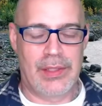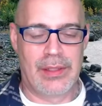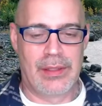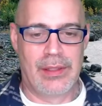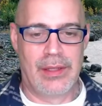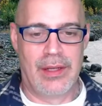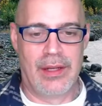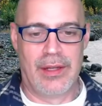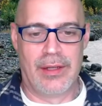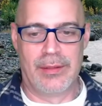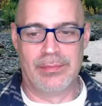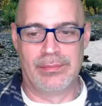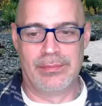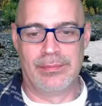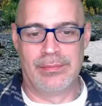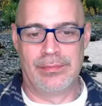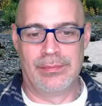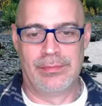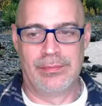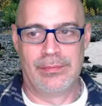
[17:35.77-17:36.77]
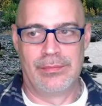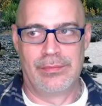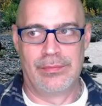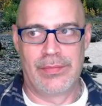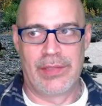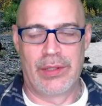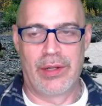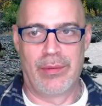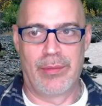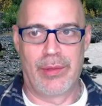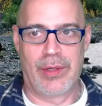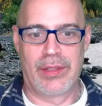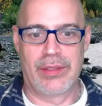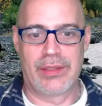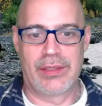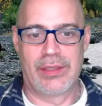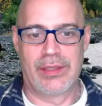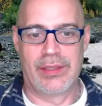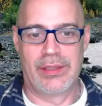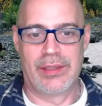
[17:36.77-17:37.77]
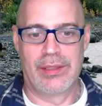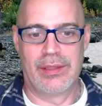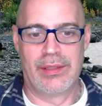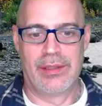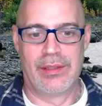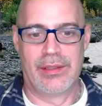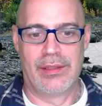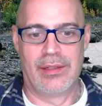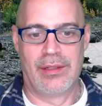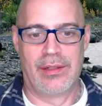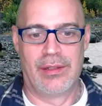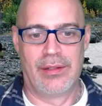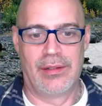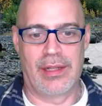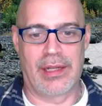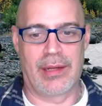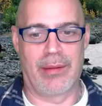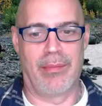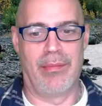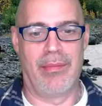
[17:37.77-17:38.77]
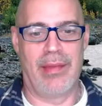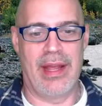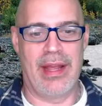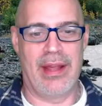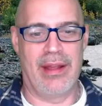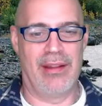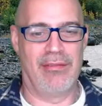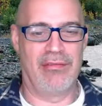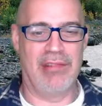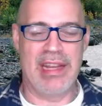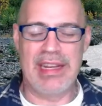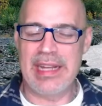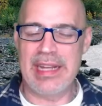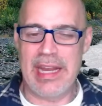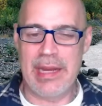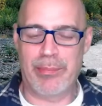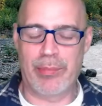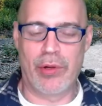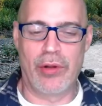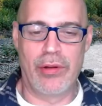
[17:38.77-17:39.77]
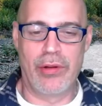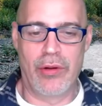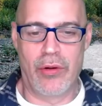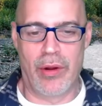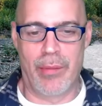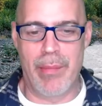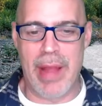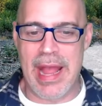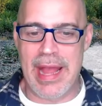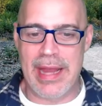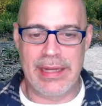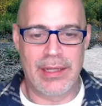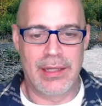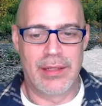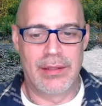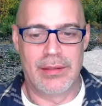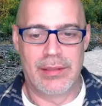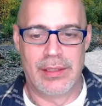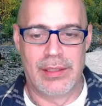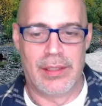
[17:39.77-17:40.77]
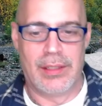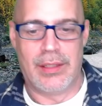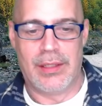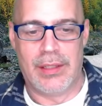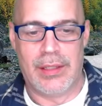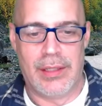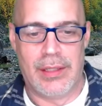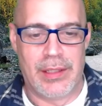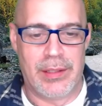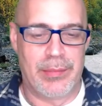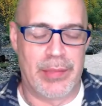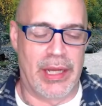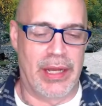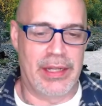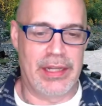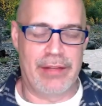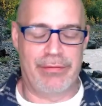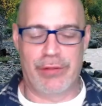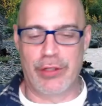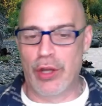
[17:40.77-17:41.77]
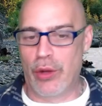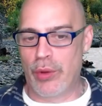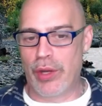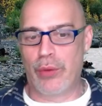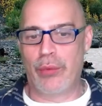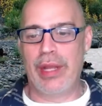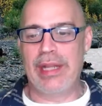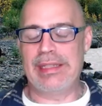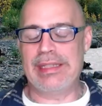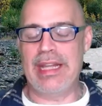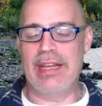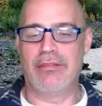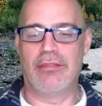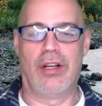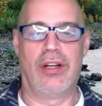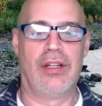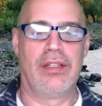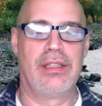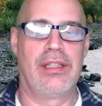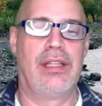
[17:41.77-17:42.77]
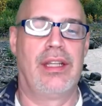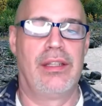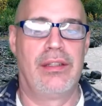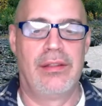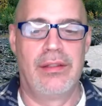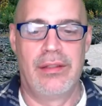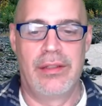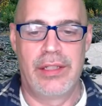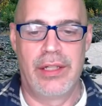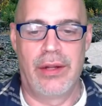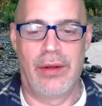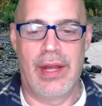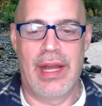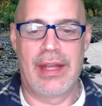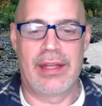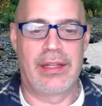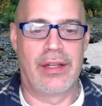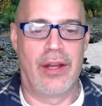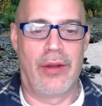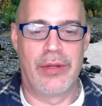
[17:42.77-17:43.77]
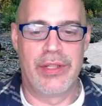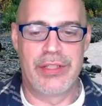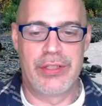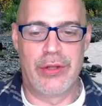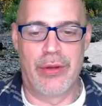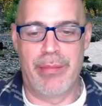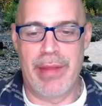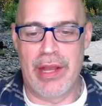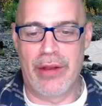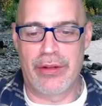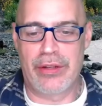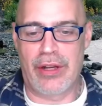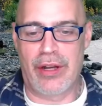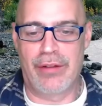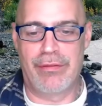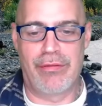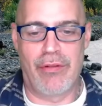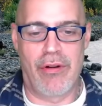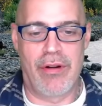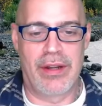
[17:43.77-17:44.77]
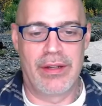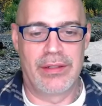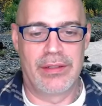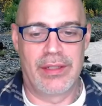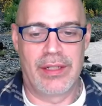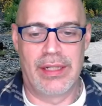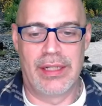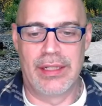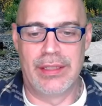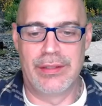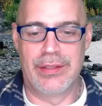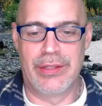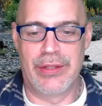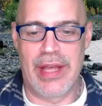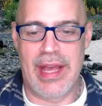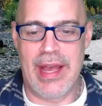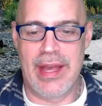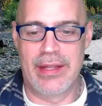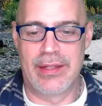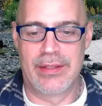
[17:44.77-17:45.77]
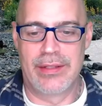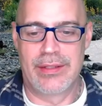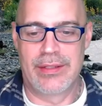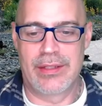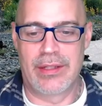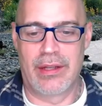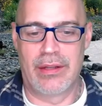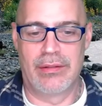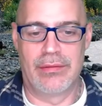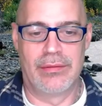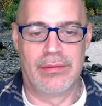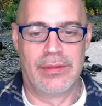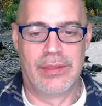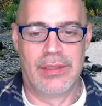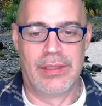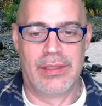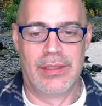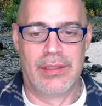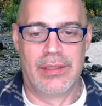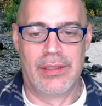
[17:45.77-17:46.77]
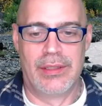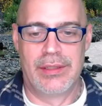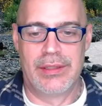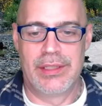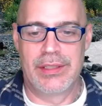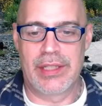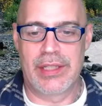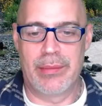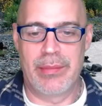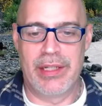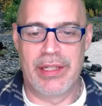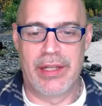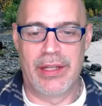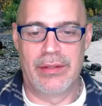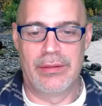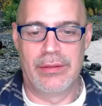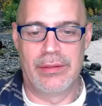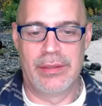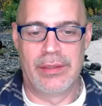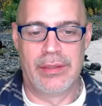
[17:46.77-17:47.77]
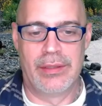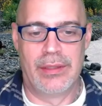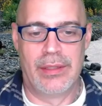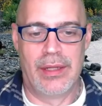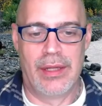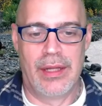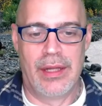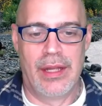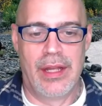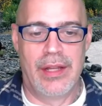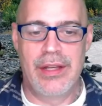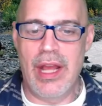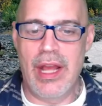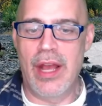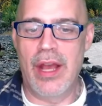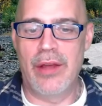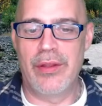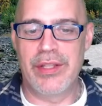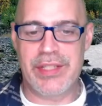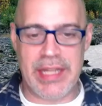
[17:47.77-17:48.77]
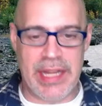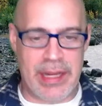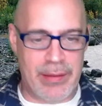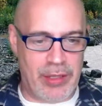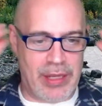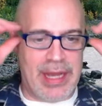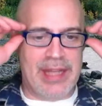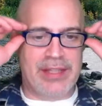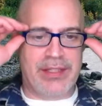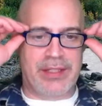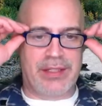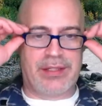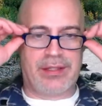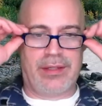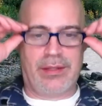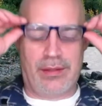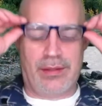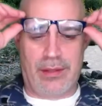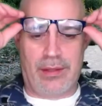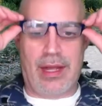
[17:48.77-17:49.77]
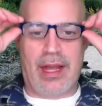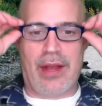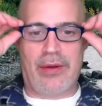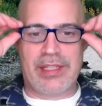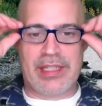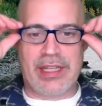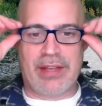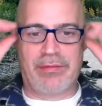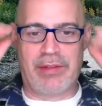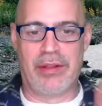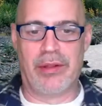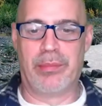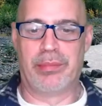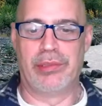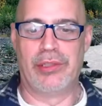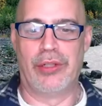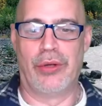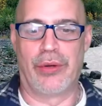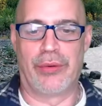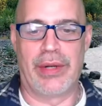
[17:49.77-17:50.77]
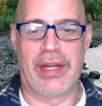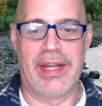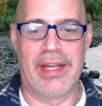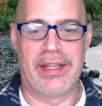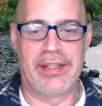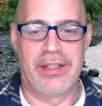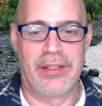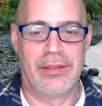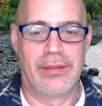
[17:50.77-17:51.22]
March, like late April or May. But if you don't want to wait that long, then, you know, I can always do a mail call for it and do that. So just let me know. No, the same glasses. I always have either blue or red.